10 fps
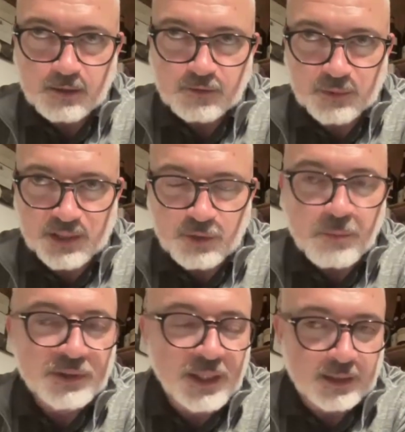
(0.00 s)
for me is the
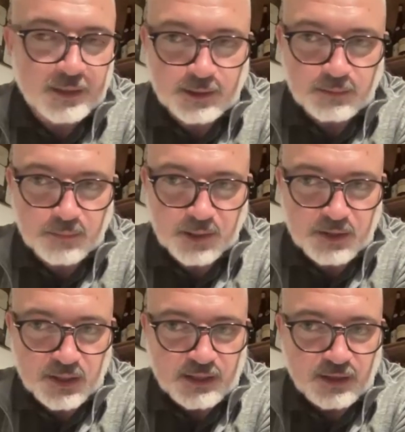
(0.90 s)
modernity,
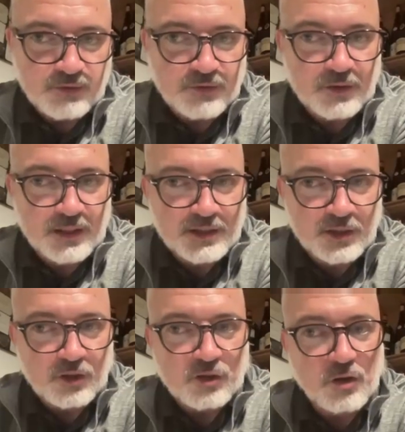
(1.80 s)
because it's such